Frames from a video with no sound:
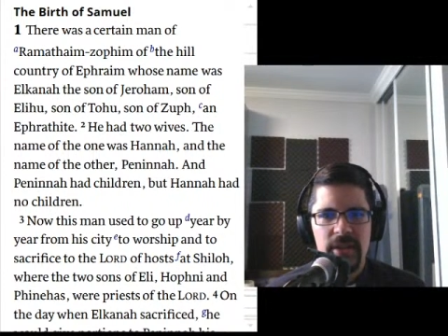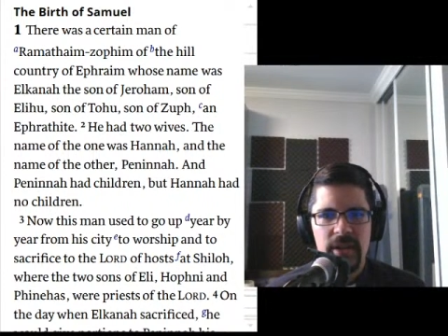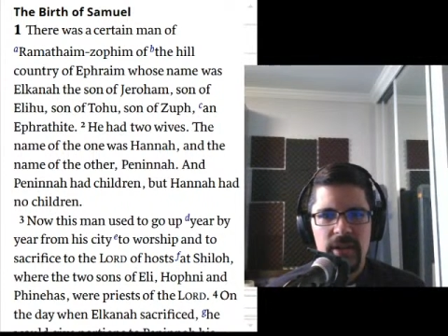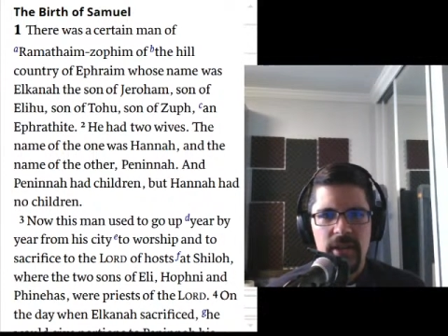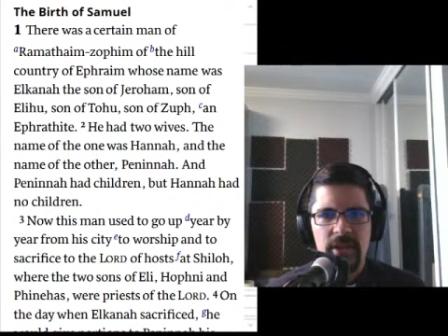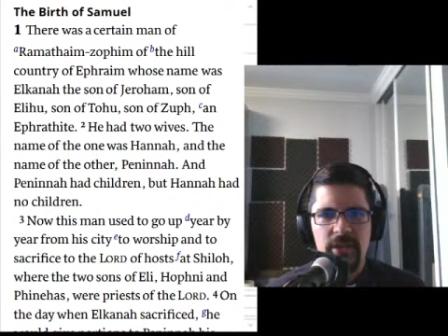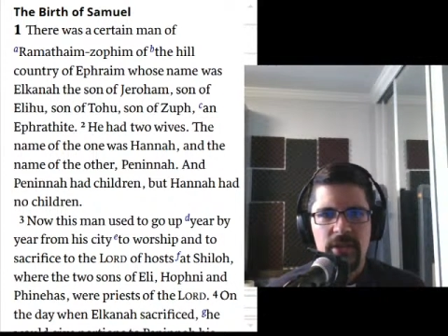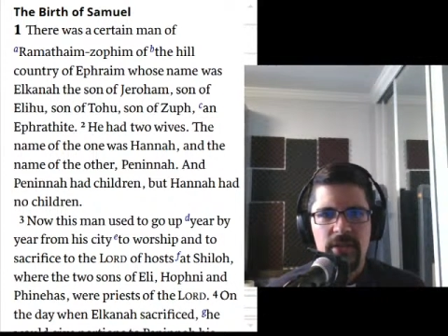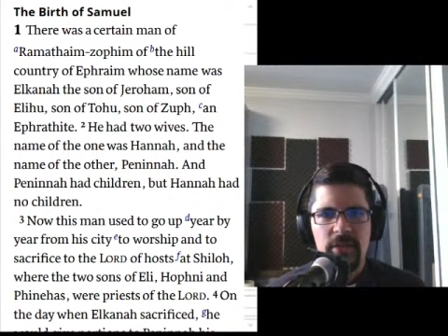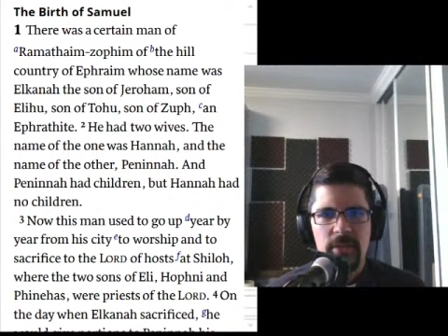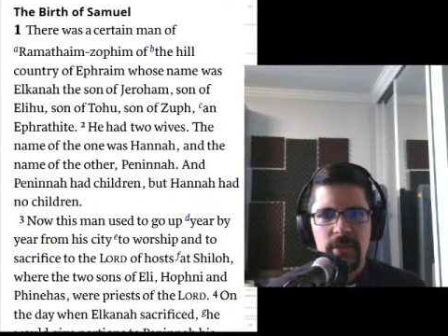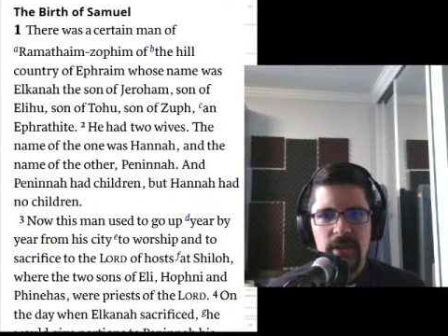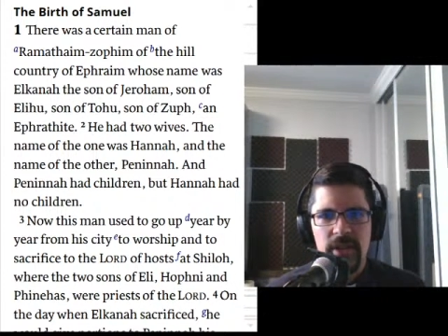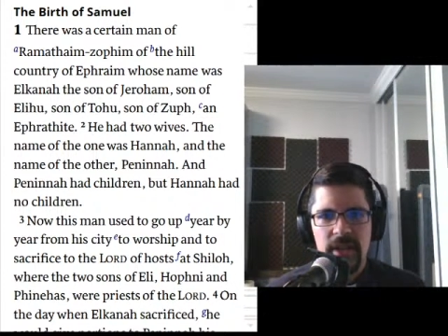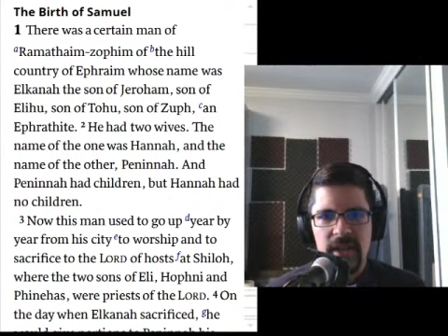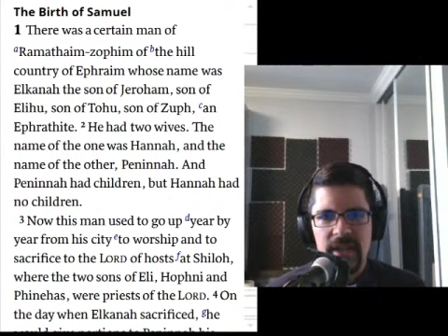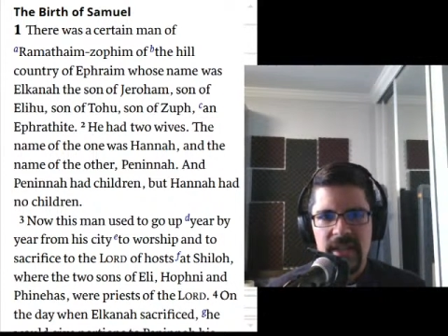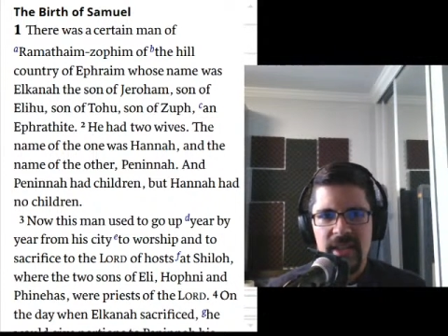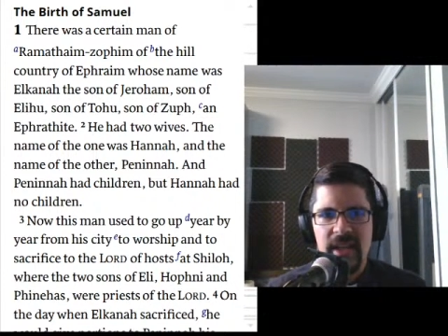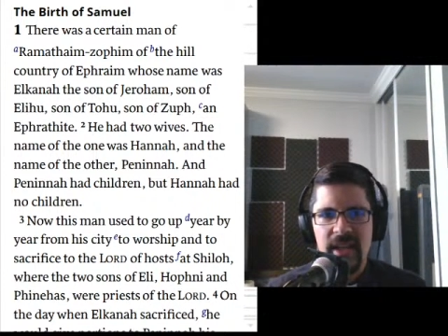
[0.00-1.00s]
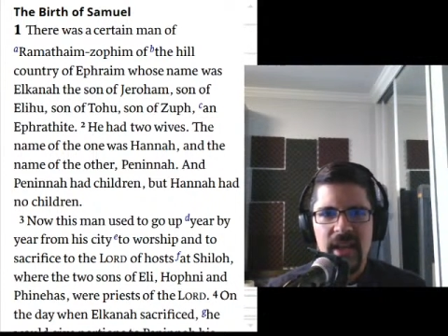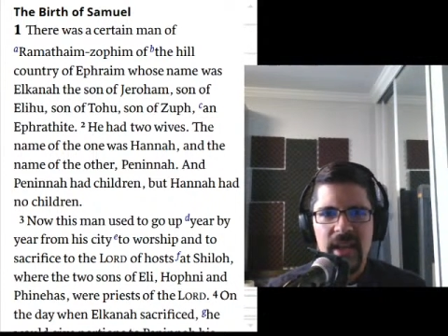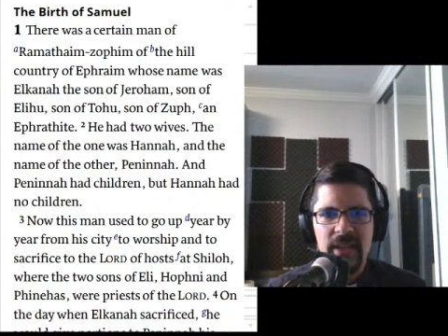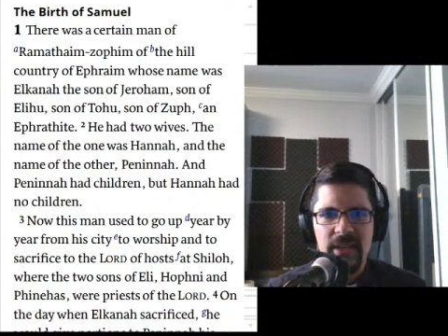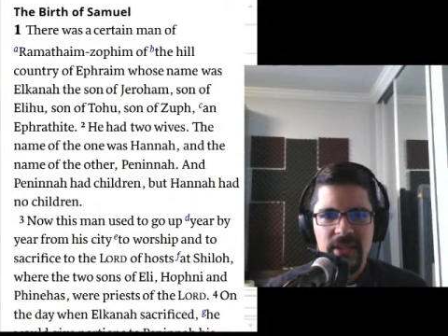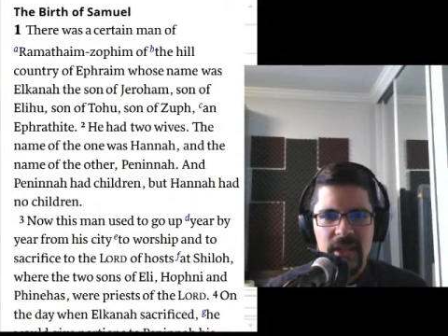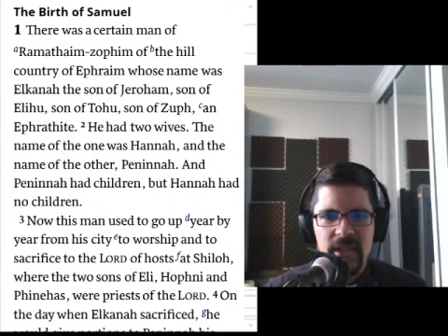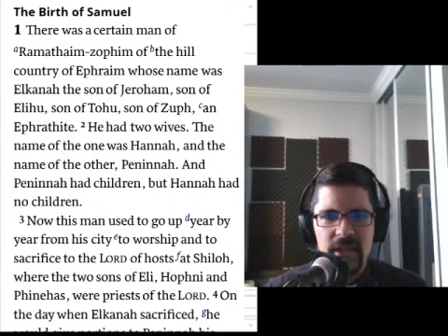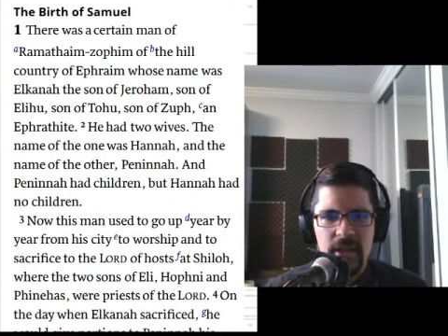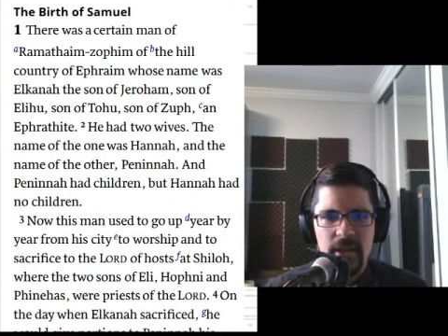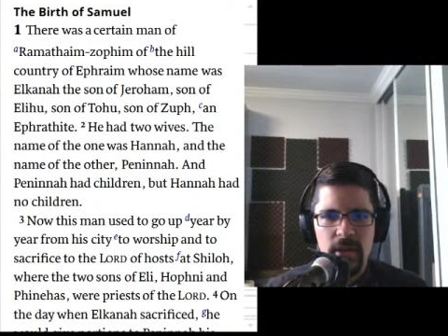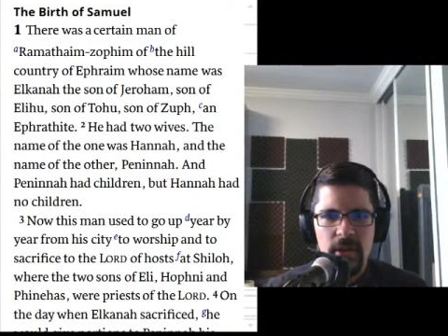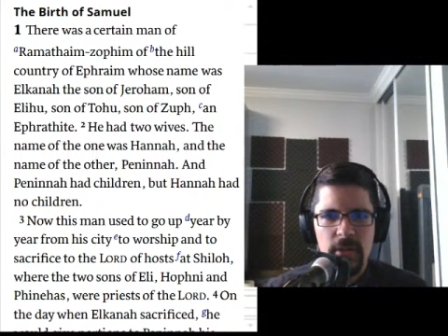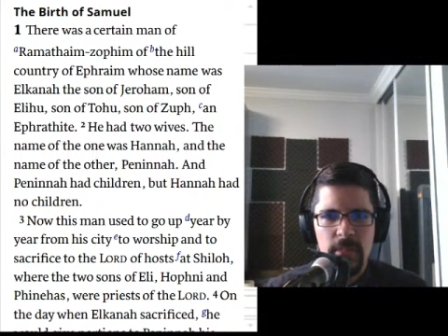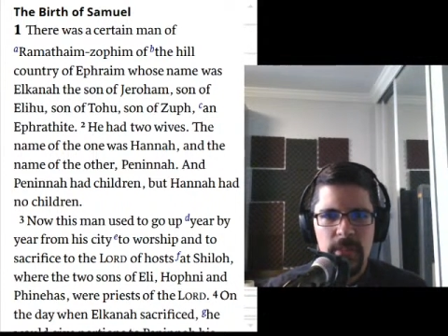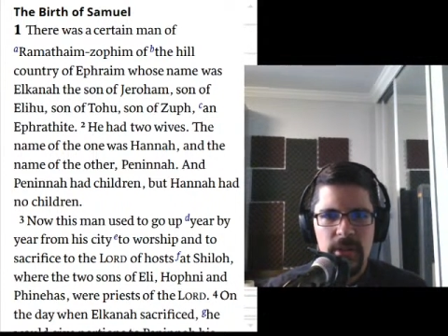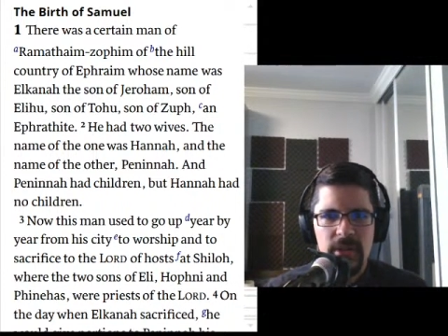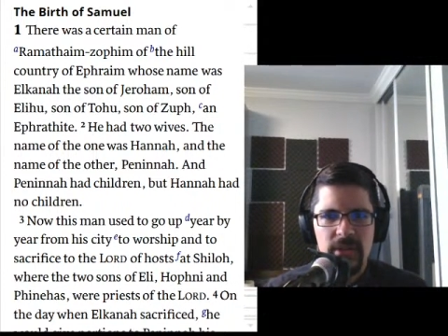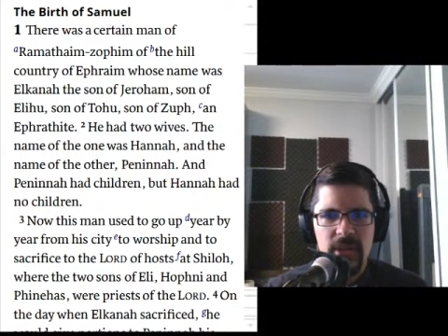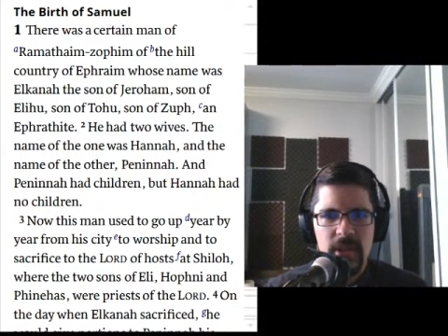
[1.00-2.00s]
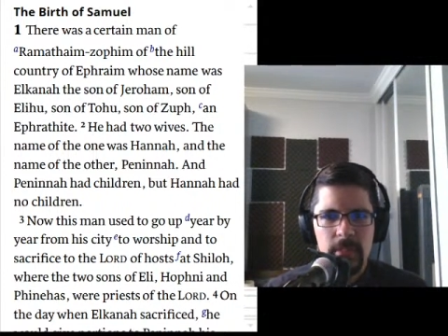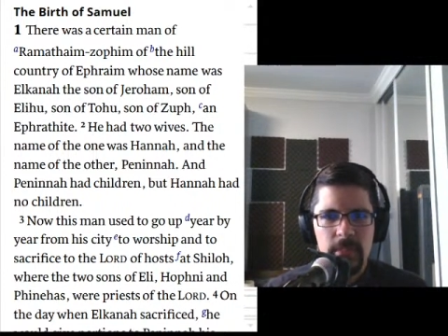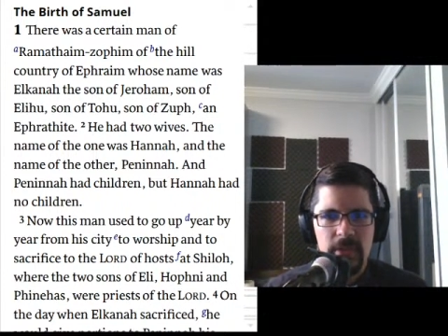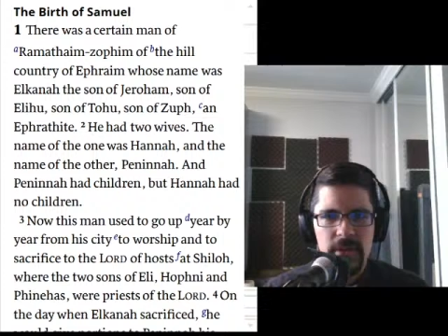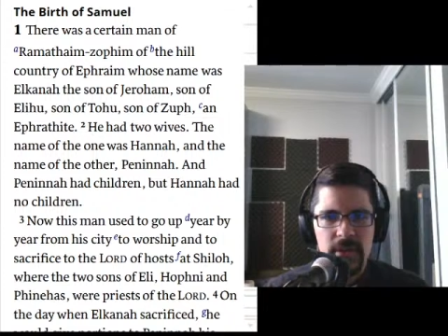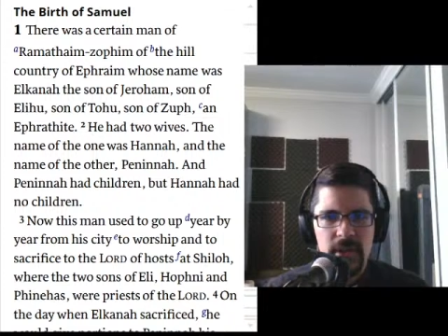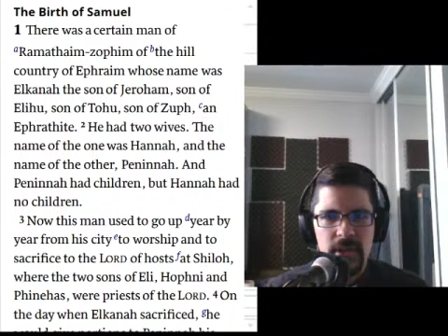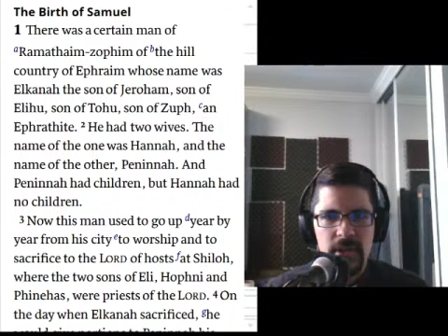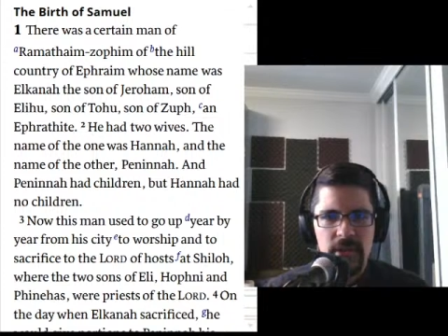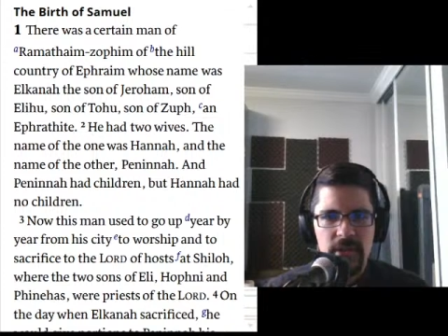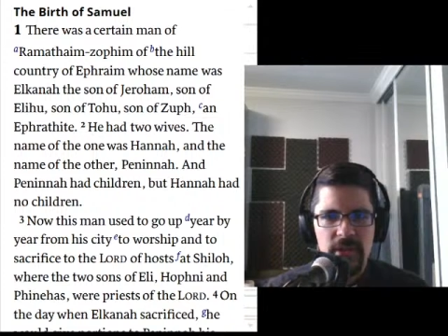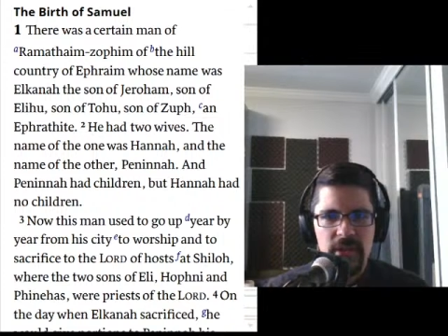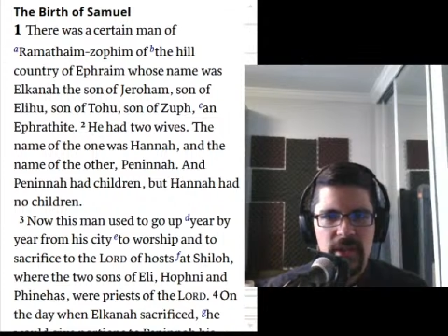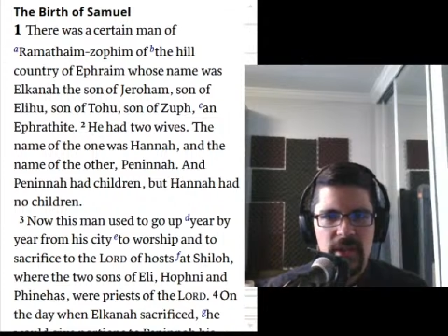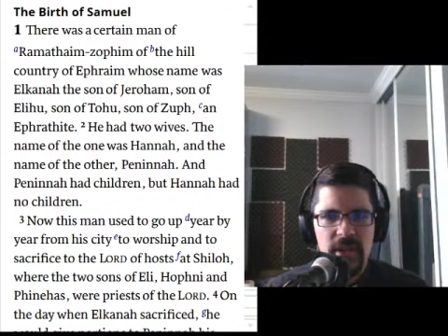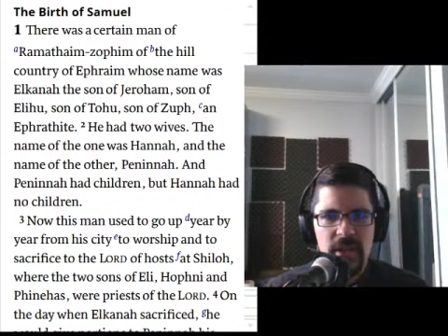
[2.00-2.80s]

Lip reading: this story, I guess, kind of opens up with this,